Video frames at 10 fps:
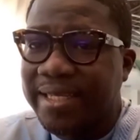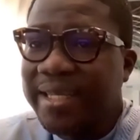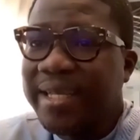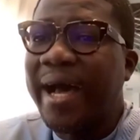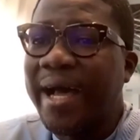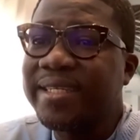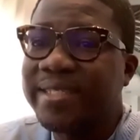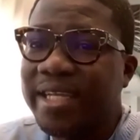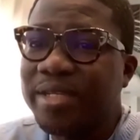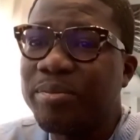As a
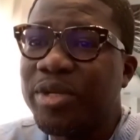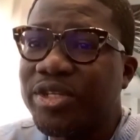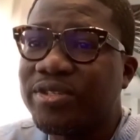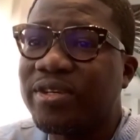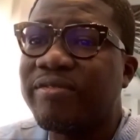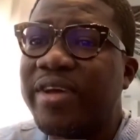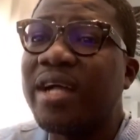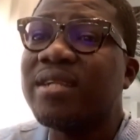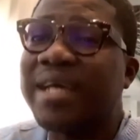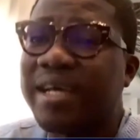responsible civil
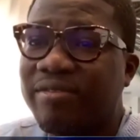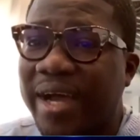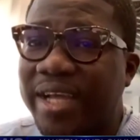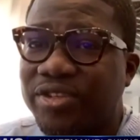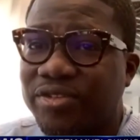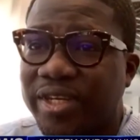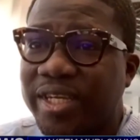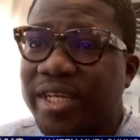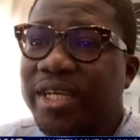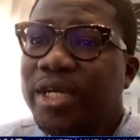service on
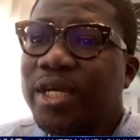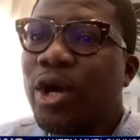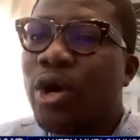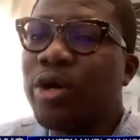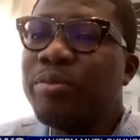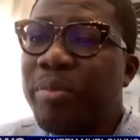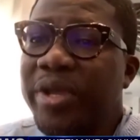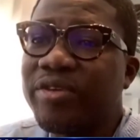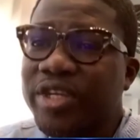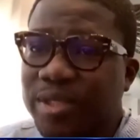public service,
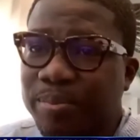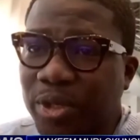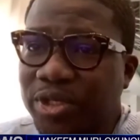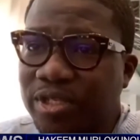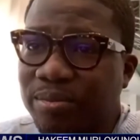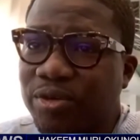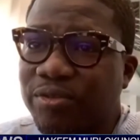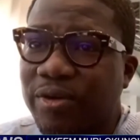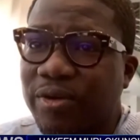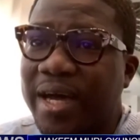we will take all
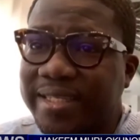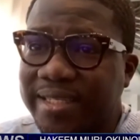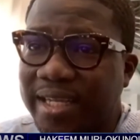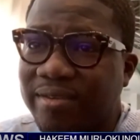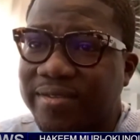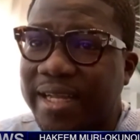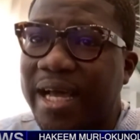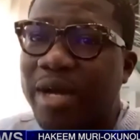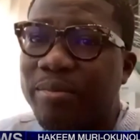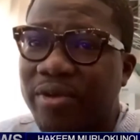steps,
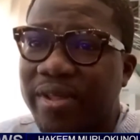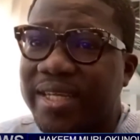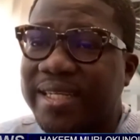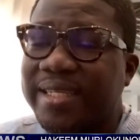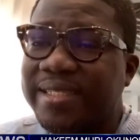disciplinary and